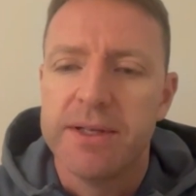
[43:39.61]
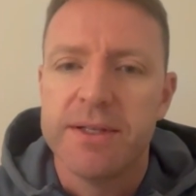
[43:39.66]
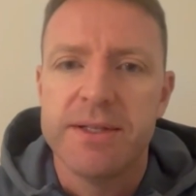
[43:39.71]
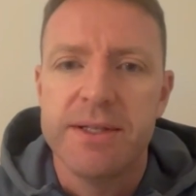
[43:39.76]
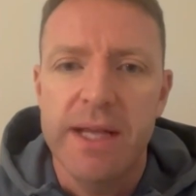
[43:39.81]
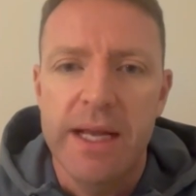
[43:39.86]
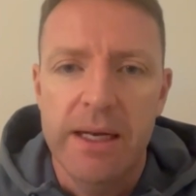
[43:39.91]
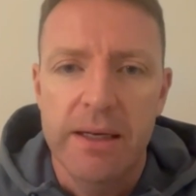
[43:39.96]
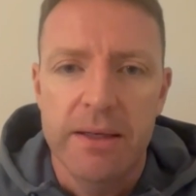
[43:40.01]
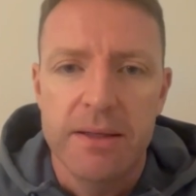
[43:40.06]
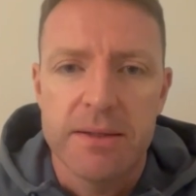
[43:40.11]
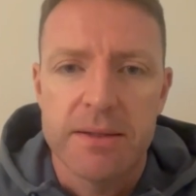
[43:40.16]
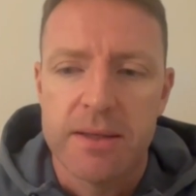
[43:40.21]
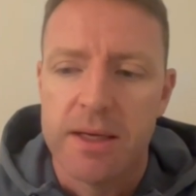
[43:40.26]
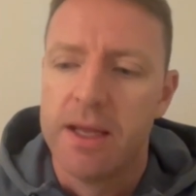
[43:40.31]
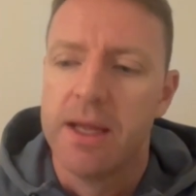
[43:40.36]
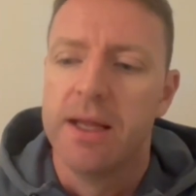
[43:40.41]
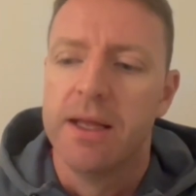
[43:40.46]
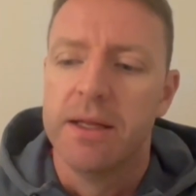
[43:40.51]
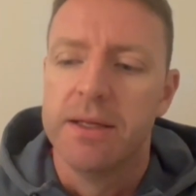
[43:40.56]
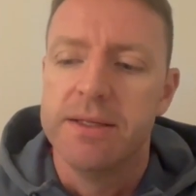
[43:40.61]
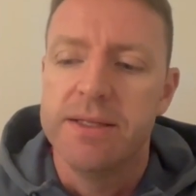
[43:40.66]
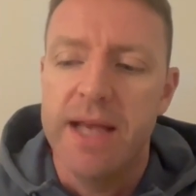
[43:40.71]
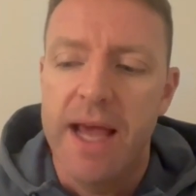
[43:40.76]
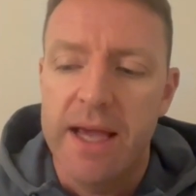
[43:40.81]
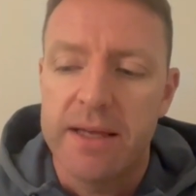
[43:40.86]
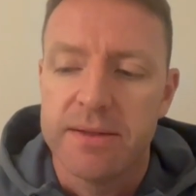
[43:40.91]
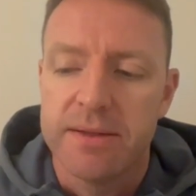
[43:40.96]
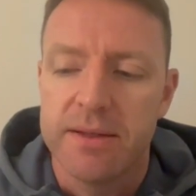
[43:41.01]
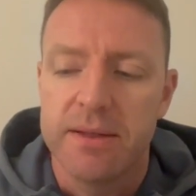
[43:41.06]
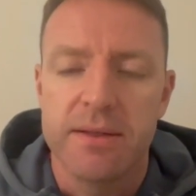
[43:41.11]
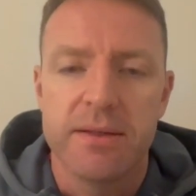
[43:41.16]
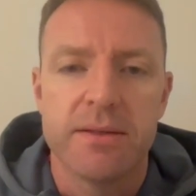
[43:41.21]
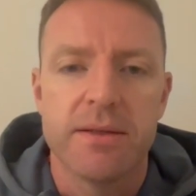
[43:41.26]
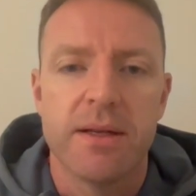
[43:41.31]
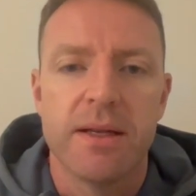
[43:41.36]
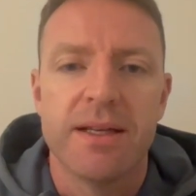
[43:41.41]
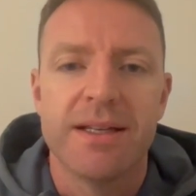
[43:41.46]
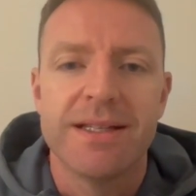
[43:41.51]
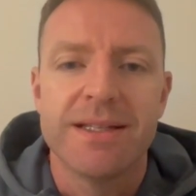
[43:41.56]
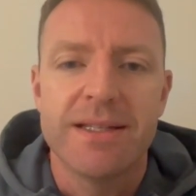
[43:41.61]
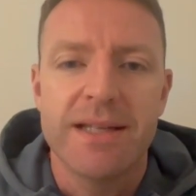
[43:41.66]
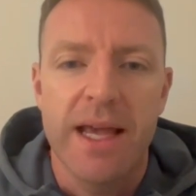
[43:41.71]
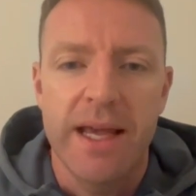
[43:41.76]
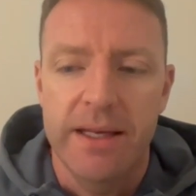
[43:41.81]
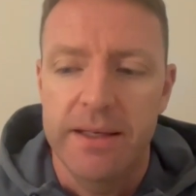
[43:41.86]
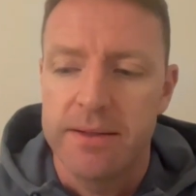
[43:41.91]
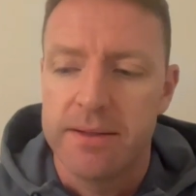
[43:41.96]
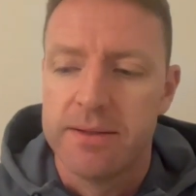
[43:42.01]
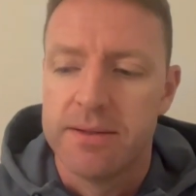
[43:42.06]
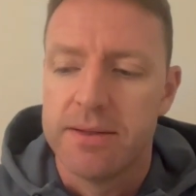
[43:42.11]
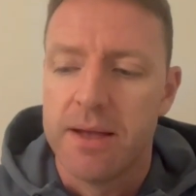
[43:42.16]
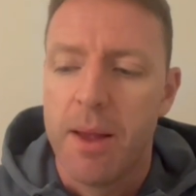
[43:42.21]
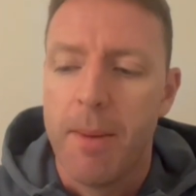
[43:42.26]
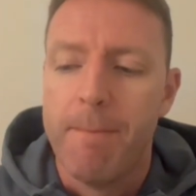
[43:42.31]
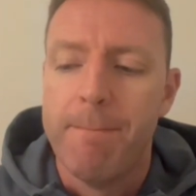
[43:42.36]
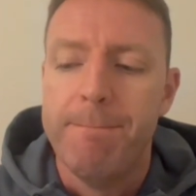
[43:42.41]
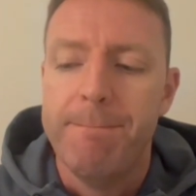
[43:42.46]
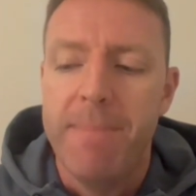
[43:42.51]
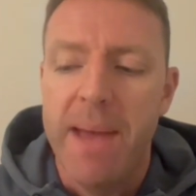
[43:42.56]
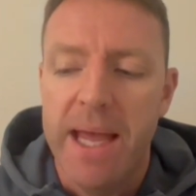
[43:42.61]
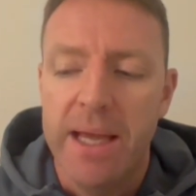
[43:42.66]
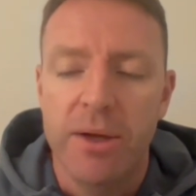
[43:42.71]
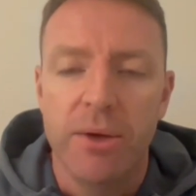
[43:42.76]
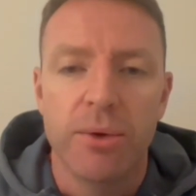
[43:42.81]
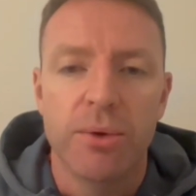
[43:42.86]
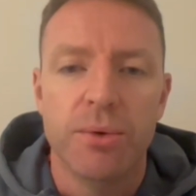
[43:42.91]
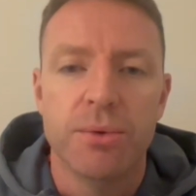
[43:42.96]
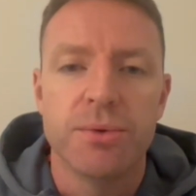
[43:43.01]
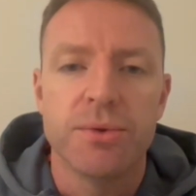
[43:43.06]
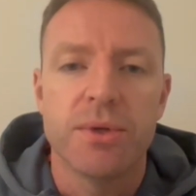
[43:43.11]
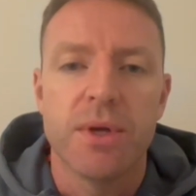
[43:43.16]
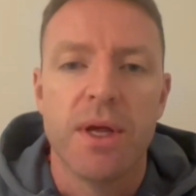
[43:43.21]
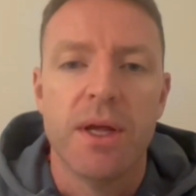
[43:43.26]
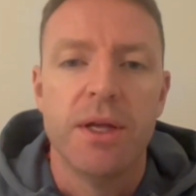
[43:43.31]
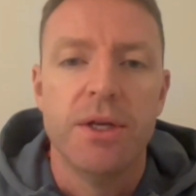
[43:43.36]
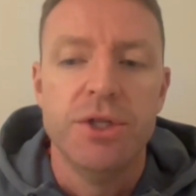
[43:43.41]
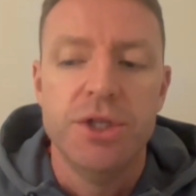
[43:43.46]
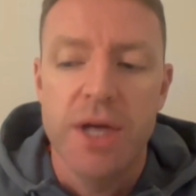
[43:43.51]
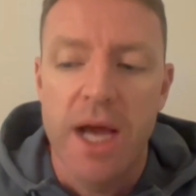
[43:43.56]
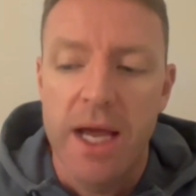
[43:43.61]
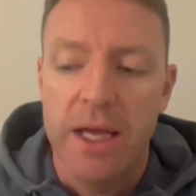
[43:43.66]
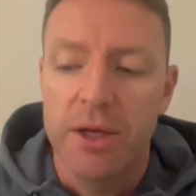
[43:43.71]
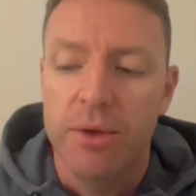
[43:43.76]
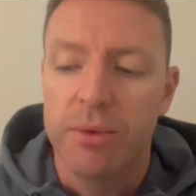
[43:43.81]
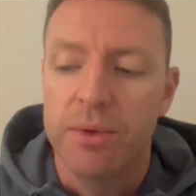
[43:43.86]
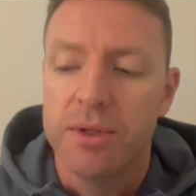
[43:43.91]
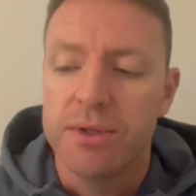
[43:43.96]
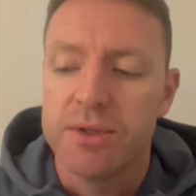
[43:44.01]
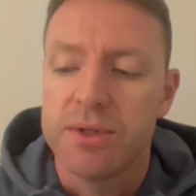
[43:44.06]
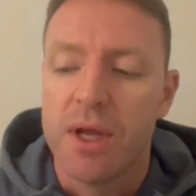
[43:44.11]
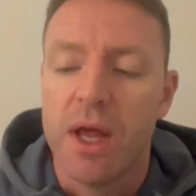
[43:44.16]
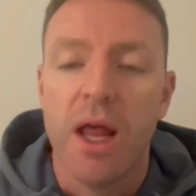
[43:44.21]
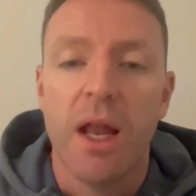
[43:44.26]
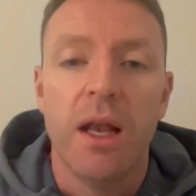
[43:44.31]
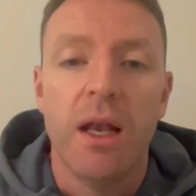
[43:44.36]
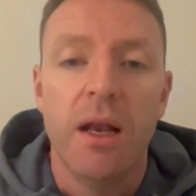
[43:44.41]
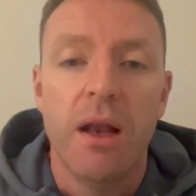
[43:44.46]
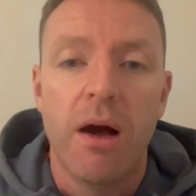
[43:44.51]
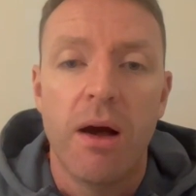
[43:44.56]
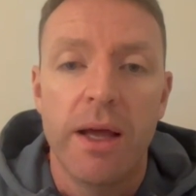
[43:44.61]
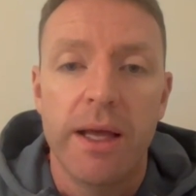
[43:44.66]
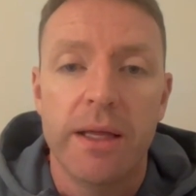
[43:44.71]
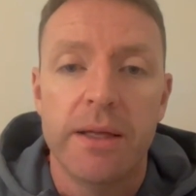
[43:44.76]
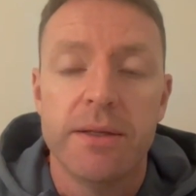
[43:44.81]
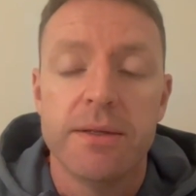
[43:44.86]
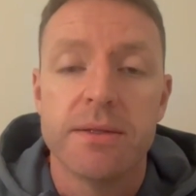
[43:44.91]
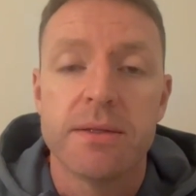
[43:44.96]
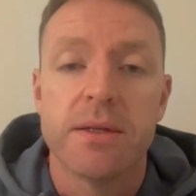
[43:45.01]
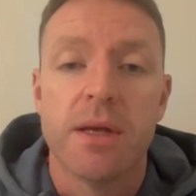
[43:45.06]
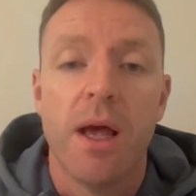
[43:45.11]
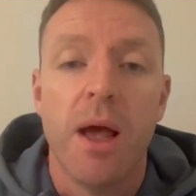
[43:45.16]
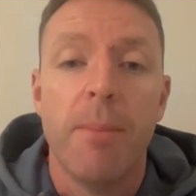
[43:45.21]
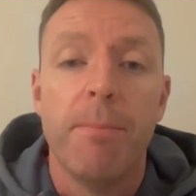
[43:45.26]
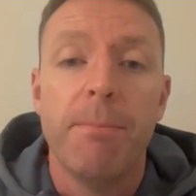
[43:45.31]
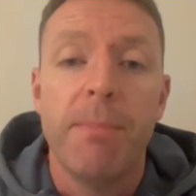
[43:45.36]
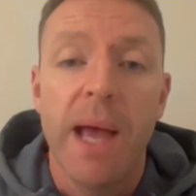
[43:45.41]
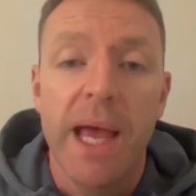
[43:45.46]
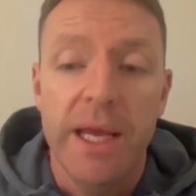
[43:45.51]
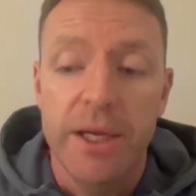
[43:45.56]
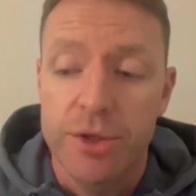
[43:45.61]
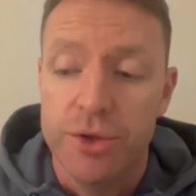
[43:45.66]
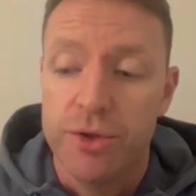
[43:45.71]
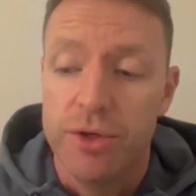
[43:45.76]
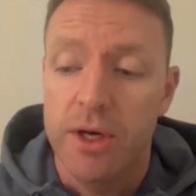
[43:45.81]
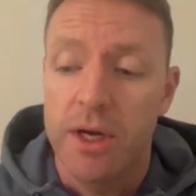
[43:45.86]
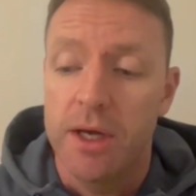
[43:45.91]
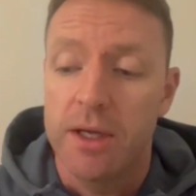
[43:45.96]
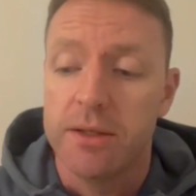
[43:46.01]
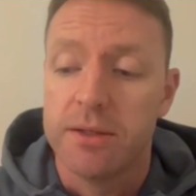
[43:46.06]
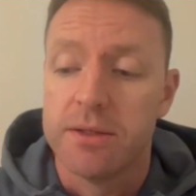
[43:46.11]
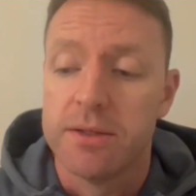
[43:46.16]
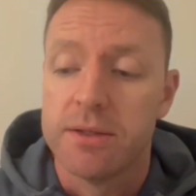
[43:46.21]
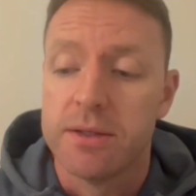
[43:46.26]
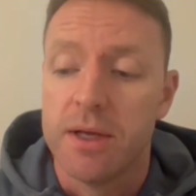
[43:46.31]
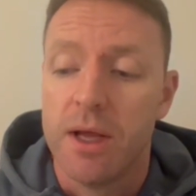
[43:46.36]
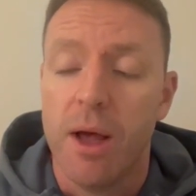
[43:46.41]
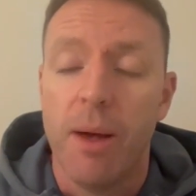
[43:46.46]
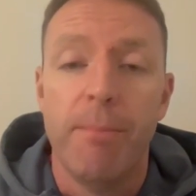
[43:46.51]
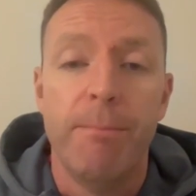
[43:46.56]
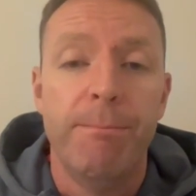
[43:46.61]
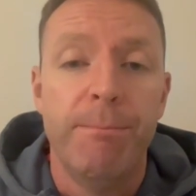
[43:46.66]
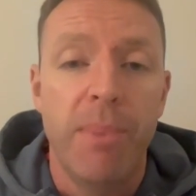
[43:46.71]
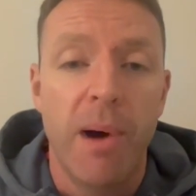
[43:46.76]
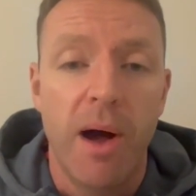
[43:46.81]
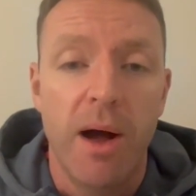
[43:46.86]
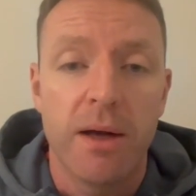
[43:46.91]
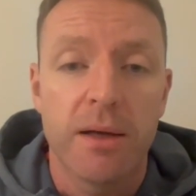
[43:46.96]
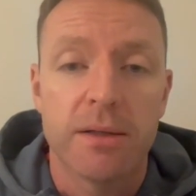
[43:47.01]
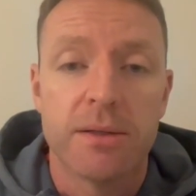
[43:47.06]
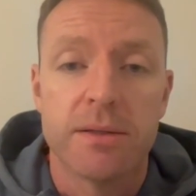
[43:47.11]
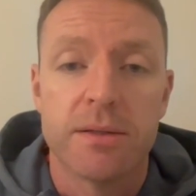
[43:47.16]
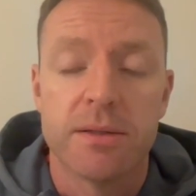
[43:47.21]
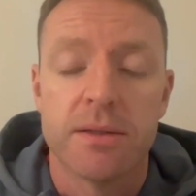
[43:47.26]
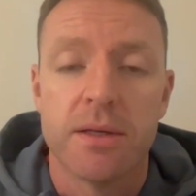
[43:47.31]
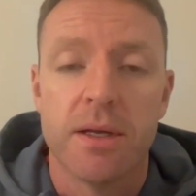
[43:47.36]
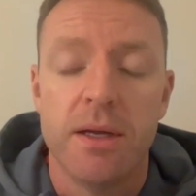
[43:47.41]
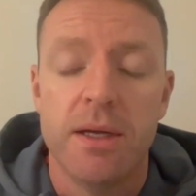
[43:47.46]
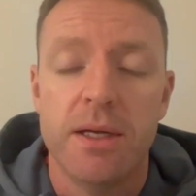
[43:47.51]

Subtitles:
Steelers, Texans, Saints, Bengals, Jaguars, Lions, Patriots, Bucks,